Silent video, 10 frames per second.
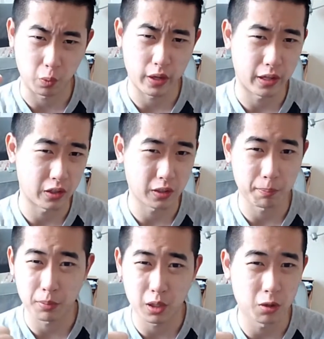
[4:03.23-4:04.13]
way that it's a
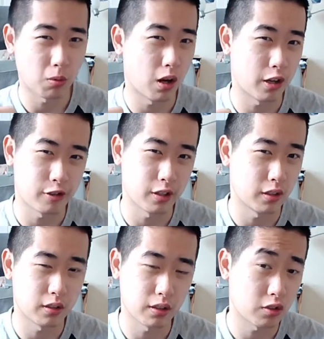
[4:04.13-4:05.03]
beater watch, and it
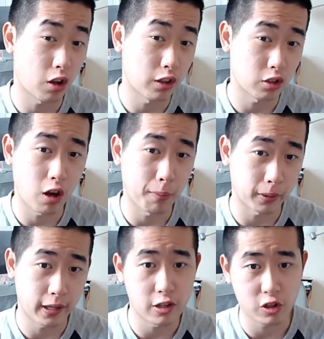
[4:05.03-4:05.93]
has all these
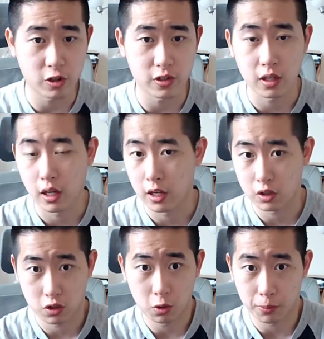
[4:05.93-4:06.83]
complications.
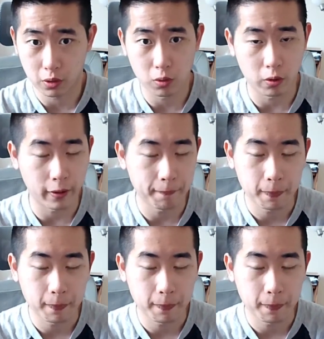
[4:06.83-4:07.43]
Super cool, right?